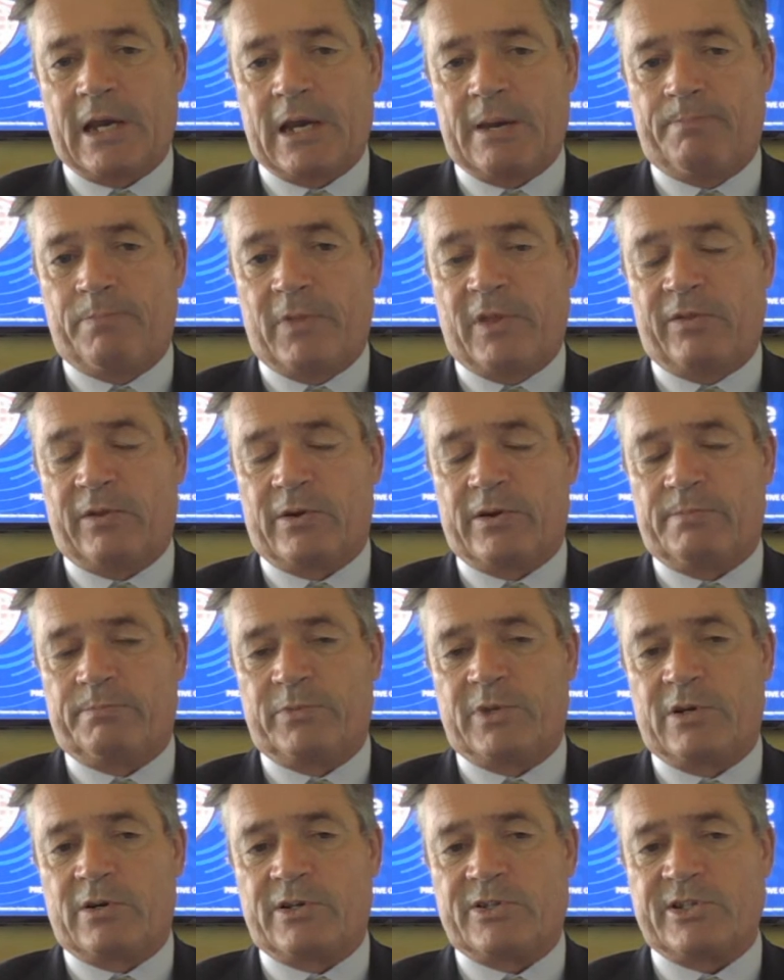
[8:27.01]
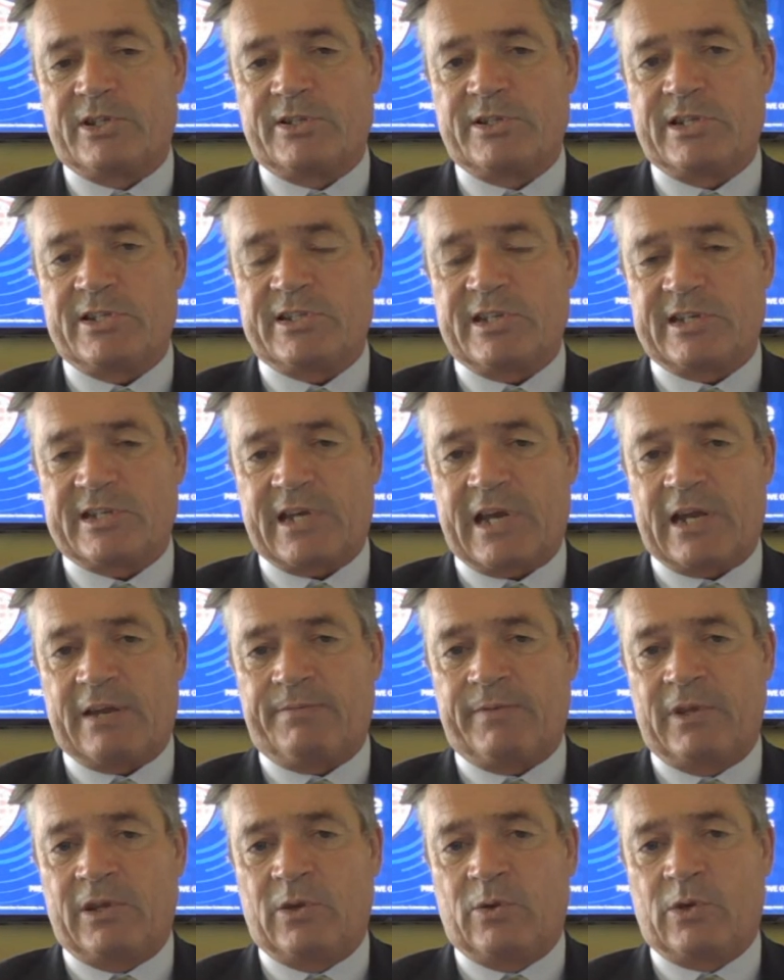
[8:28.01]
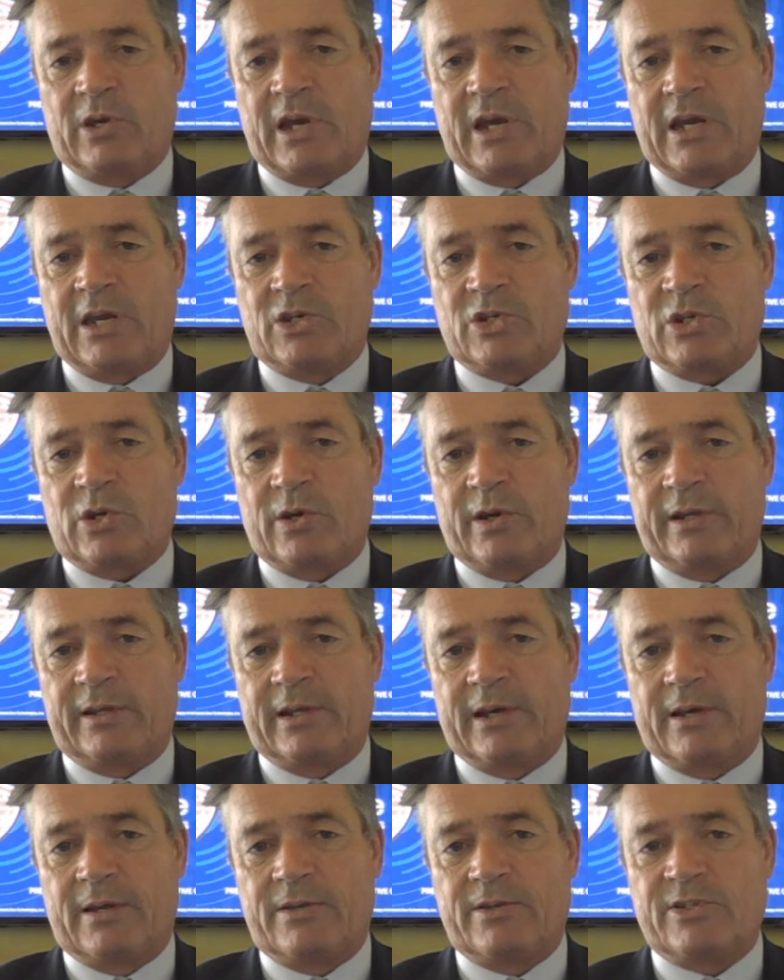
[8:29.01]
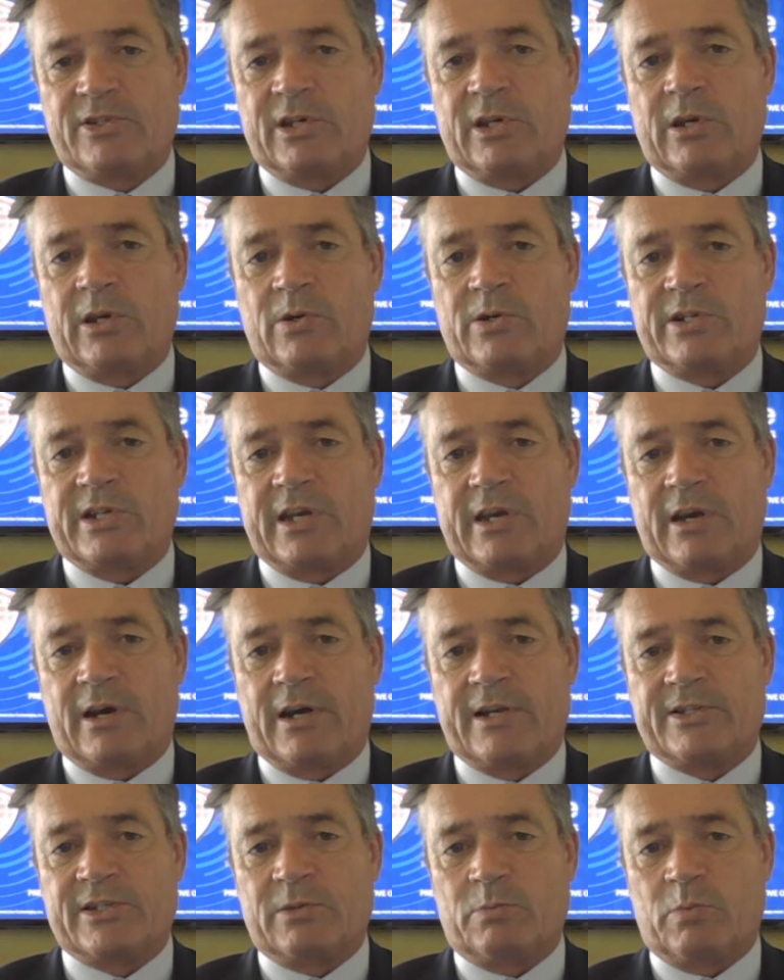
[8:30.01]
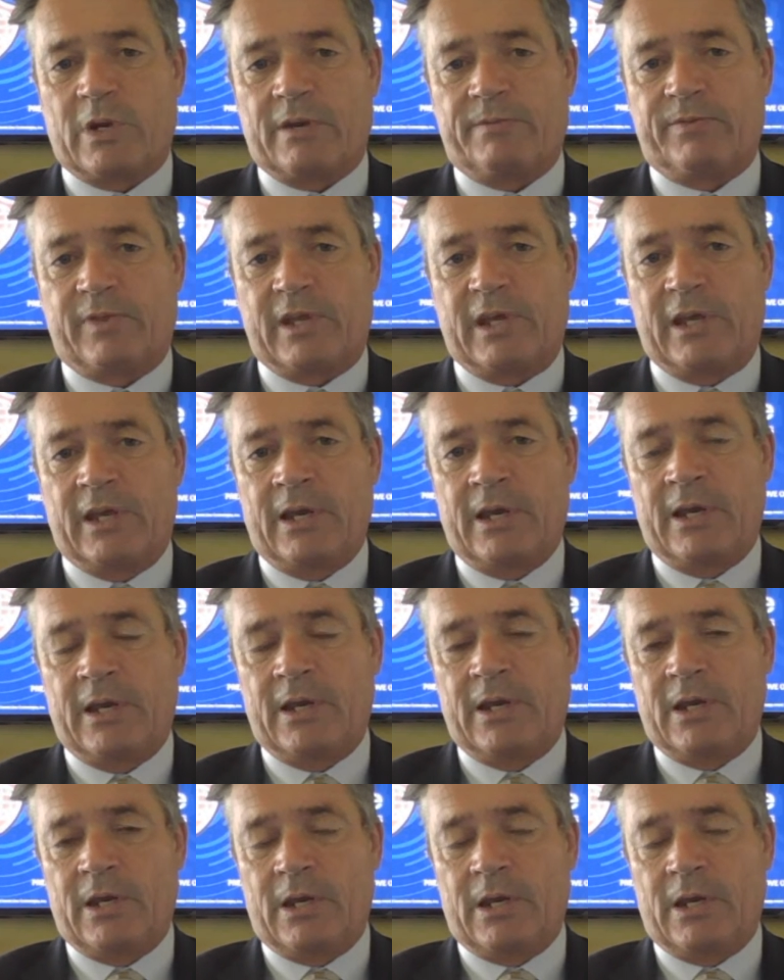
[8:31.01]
there are statistics out of the UK showing that security guards are one of the